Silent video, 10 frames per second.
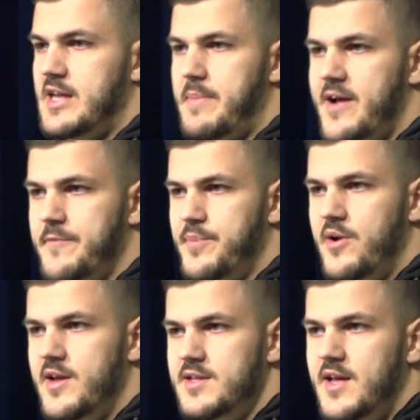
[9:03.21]
get back for pro
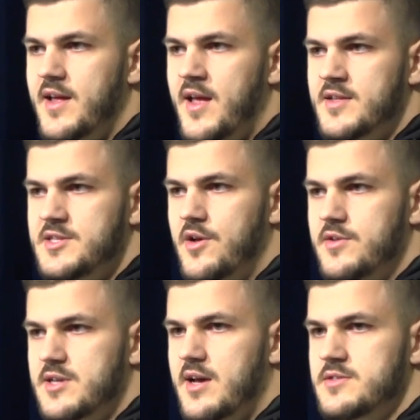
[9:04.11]
day and, and see all
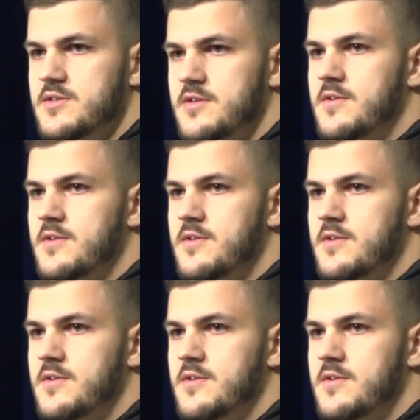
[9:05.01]
those guys.